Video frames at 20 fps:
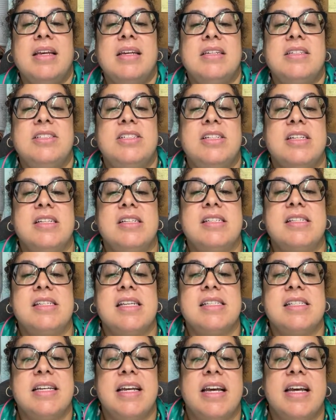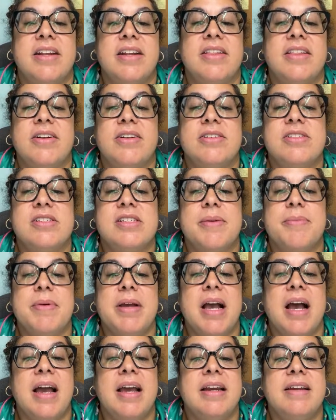Gina says, Leanna, there is some
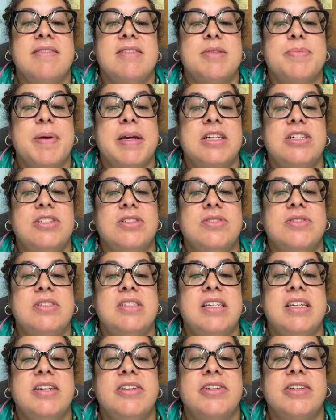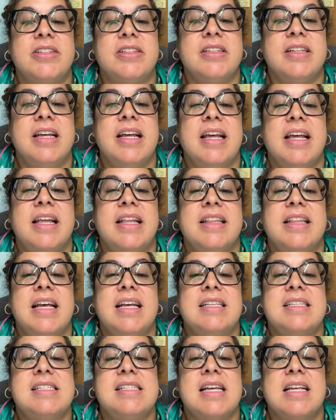kind of special deal
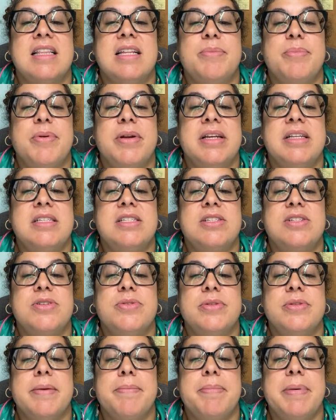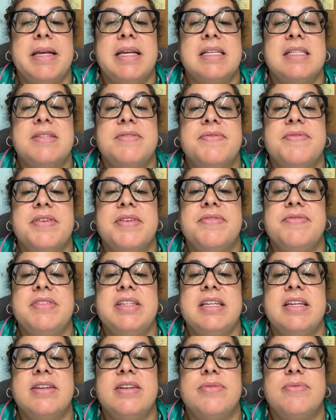that celebrates Tula Pink's
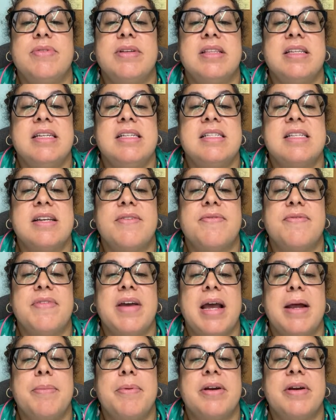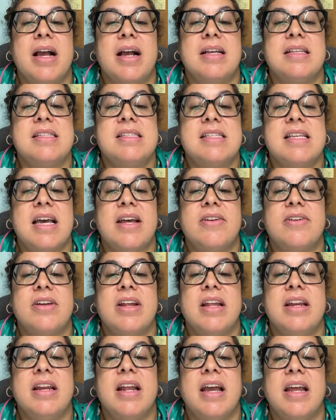50th release of fabric on
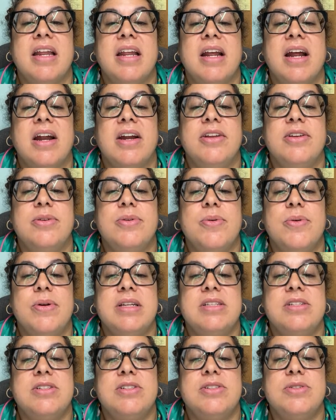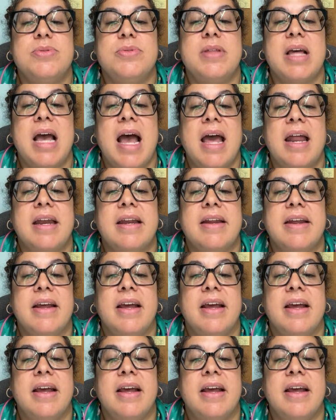Saturday night. Are you going to do that?